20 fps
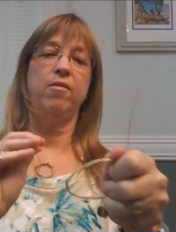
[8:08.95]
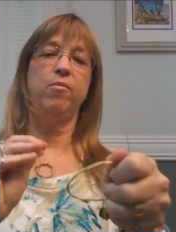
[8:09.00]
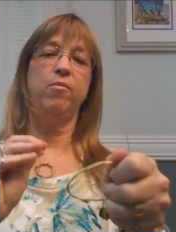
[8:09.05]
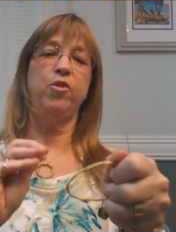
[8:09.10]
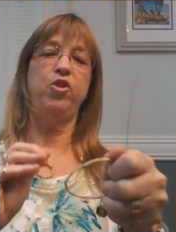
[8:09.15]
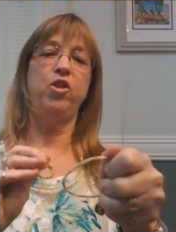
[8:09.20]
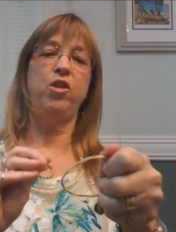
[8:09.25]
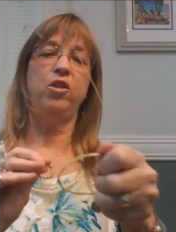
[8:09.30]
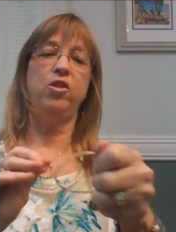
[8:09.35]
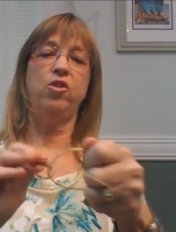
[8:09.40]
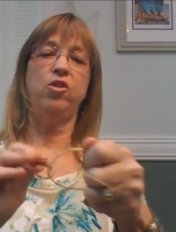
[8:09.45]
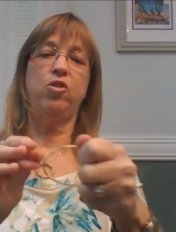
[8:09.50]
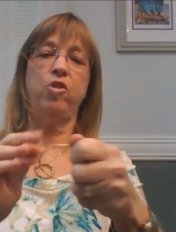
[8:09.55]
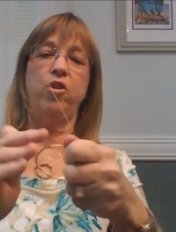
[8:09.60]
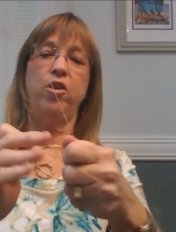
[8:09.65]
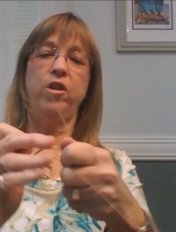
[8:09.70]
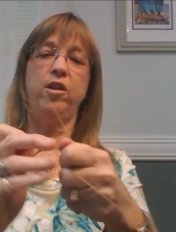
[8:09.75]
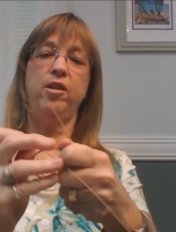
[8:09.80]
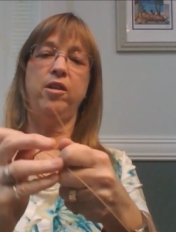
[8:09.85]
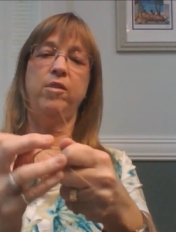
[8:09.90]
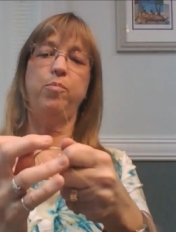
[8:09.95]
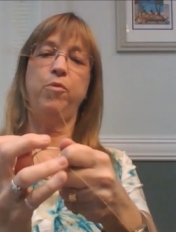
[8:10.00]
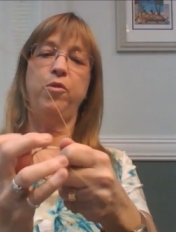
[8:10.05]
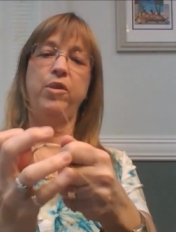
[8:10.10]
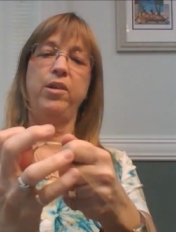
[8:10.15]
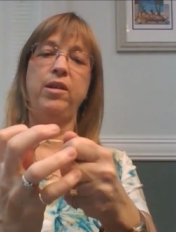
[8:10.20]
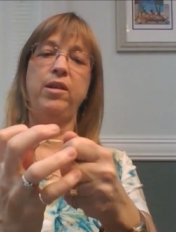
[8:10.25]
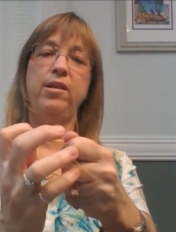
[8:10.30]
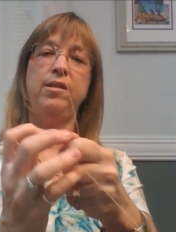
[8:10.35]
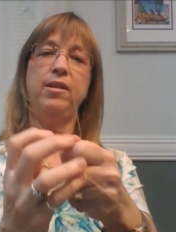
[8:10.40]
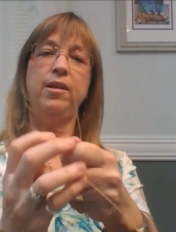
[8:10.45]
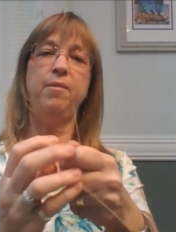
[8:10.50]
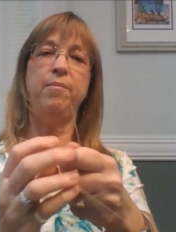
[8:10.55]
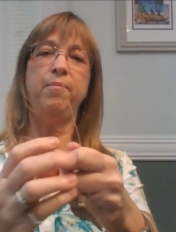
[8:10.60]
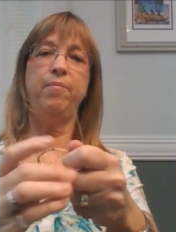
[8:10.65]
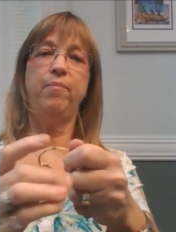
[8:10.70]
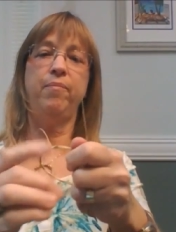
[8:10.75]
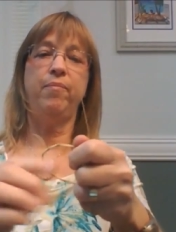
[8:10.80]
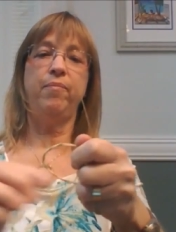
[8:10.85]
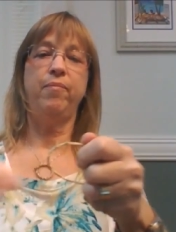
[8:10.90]
Once you get started, it's pretty easy.
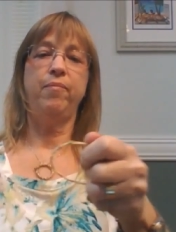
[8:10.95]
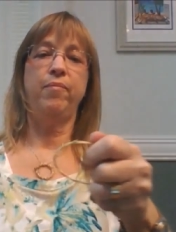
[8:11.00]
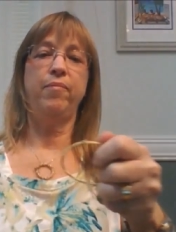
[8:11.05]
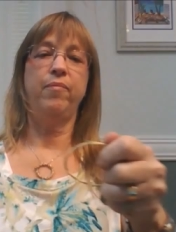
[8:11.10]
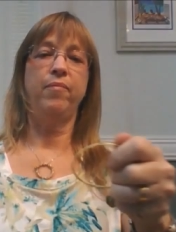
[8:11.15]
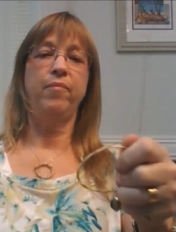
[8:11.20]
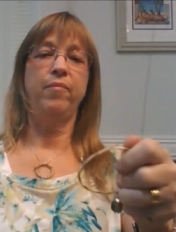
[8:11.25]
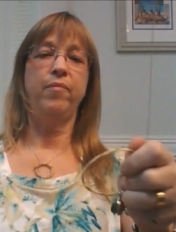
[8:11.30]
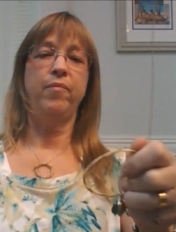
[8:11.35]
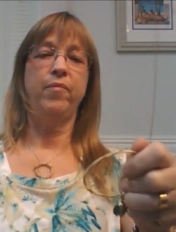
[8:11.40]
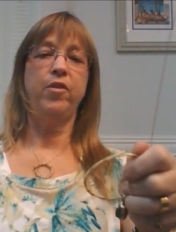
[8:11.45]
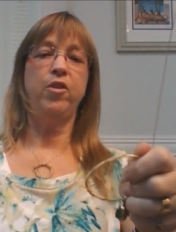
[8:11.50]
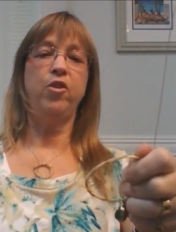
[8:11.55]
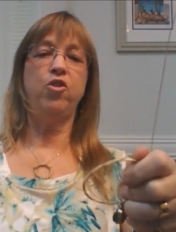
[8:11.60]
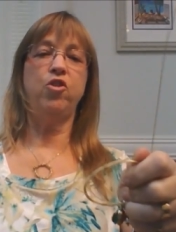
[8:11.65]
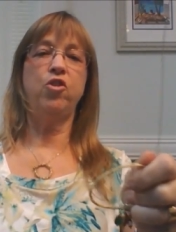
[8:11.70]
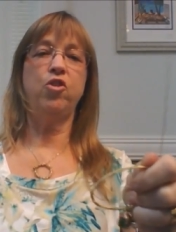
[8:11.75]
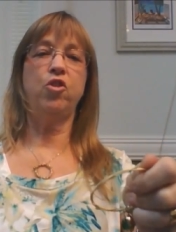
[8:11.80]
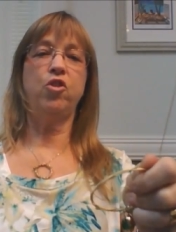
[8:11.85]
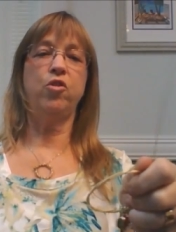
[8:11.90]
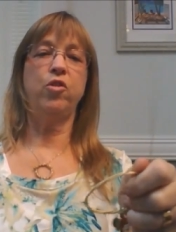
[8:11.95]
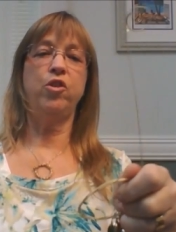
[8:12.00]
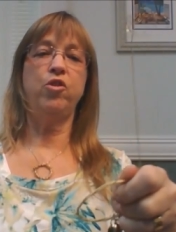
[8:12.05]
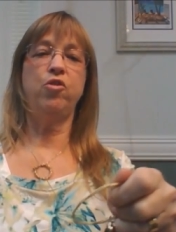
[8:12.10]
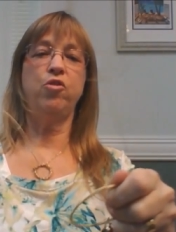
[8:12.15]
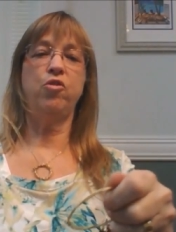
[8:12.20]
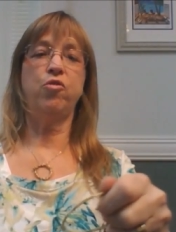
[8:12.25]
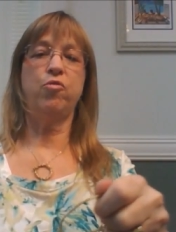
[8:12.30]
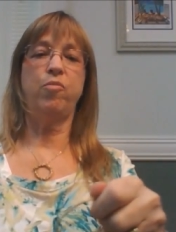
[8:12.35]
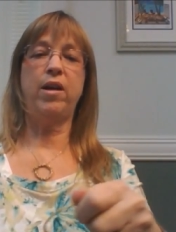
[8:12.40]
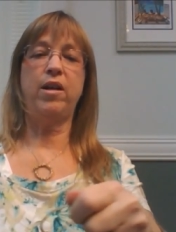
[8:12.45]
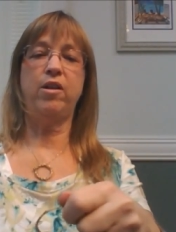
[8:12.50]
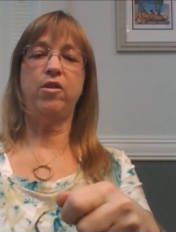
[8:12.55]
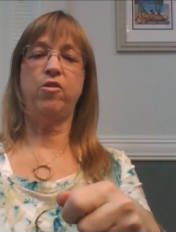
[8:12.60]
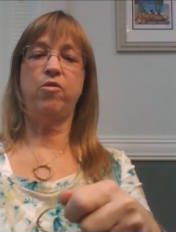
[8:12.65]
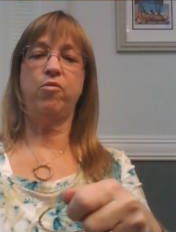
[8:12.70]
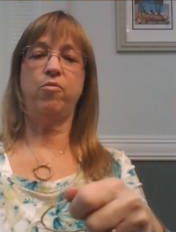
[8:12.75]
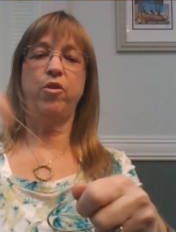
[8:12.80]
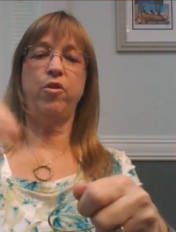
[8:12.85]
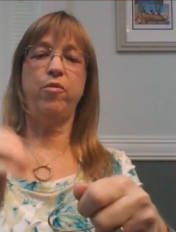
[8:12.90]
You're just going to thread it
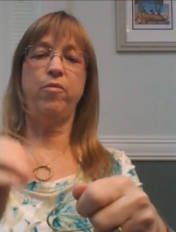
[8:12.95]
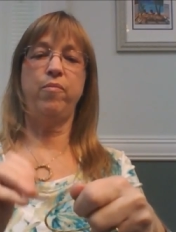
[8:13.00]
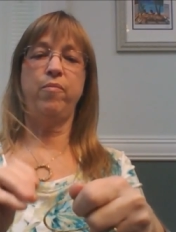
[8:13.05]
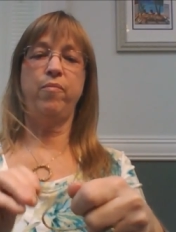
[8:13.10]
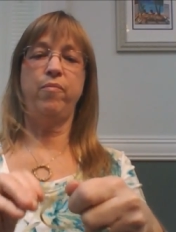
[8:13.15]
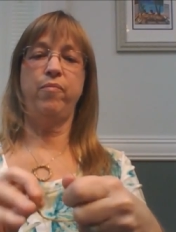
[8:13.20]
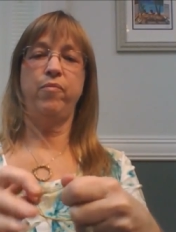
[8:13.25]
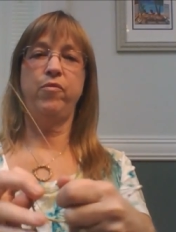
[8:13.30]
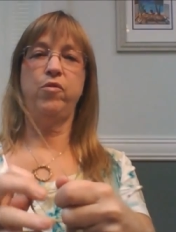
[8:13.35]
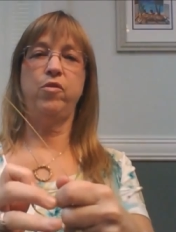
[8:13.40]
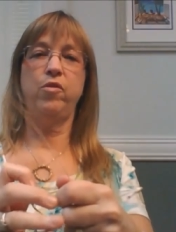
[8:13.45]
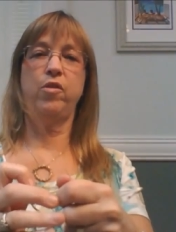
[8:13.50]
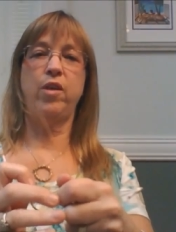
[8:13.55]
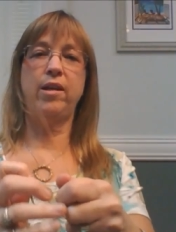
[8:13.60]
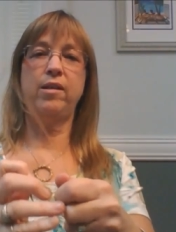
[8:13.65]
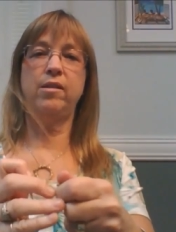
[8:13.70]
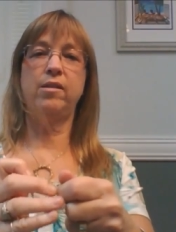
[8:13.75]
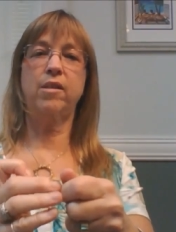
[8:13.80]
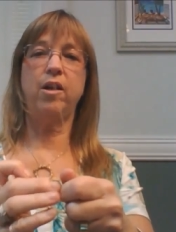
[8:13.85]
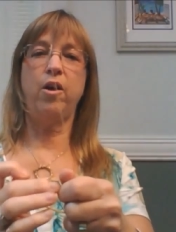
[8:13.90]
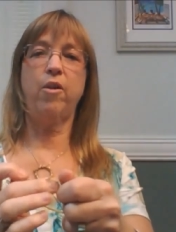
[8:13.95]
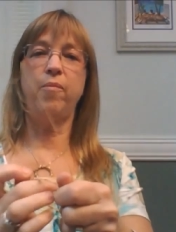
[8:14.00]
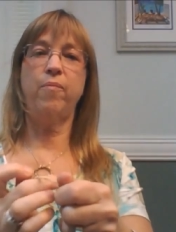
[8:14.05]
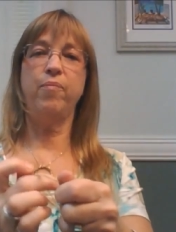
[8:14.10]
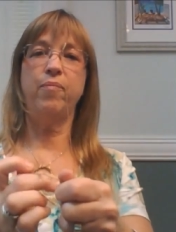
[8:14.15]
through like so